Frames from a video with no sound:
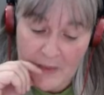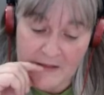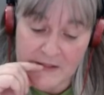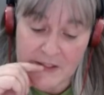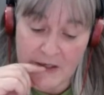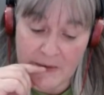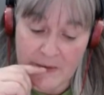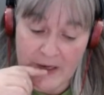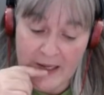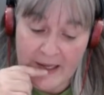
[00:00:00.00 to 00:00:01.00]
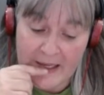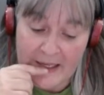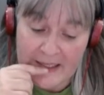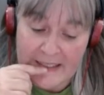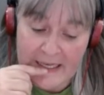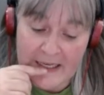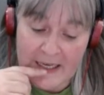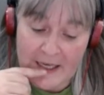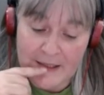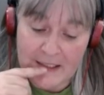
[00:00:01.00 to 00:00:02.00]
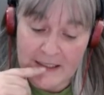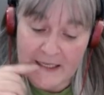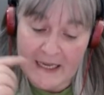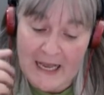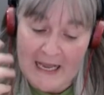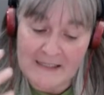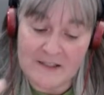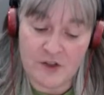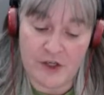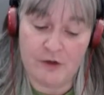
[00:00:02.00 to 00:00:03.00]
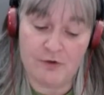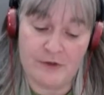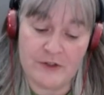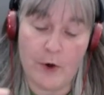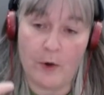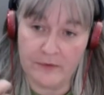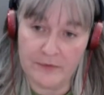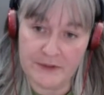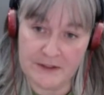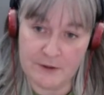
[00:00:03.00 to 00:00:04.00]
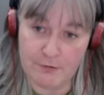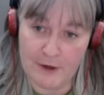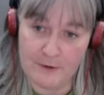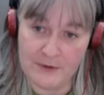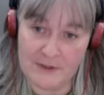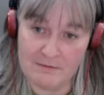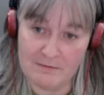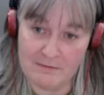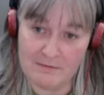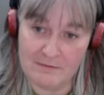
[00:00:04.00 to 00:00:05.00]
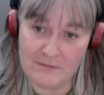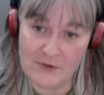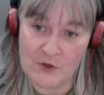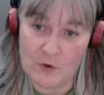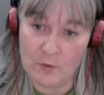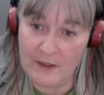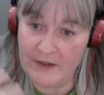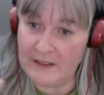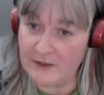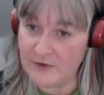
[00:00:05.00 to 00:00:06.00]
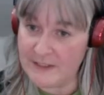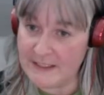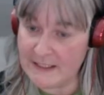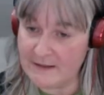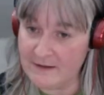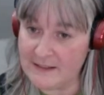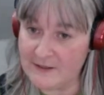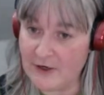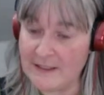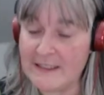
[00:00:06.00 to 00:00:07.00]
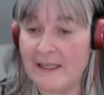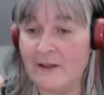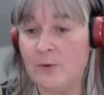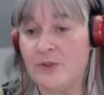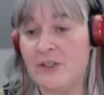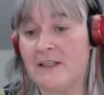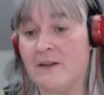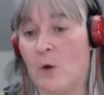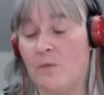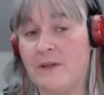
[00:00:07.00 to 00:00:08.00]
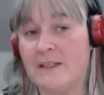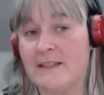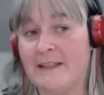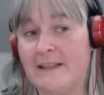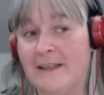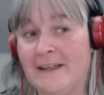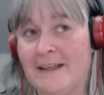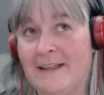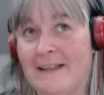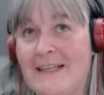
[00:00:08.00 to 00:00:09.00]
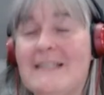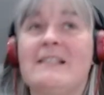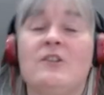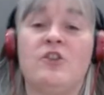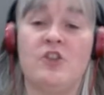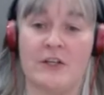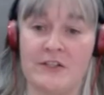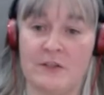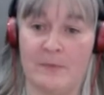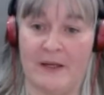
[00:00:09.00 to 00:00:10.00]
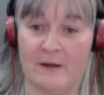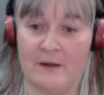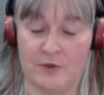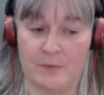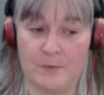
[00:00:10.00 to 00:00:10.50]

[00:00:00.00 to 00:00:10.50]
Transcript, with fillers: so, yeah, I think as children's confidence grows, so will their literacy skills. Translanguaging obviously isn't just about